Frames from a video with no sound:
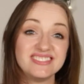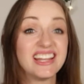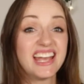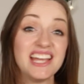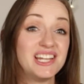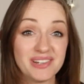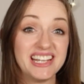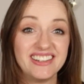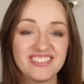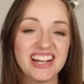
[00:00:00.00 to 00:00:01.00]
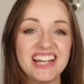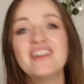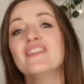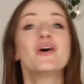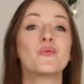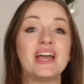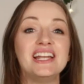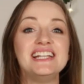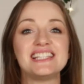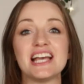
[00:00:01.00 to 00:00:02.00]
anyway, right? When
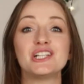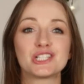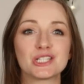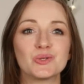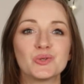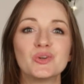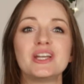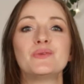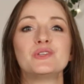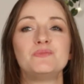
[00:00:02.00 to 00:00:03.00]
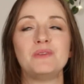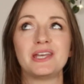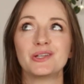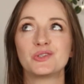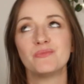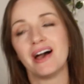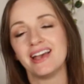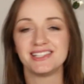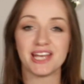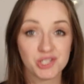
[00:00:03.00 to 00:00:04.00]
he said slow, he was speaking to my
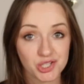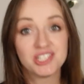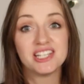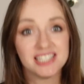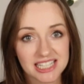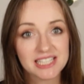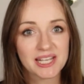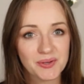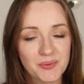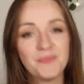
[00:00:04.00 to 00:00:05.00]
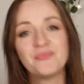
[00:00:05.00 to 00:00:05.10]
attention to detail.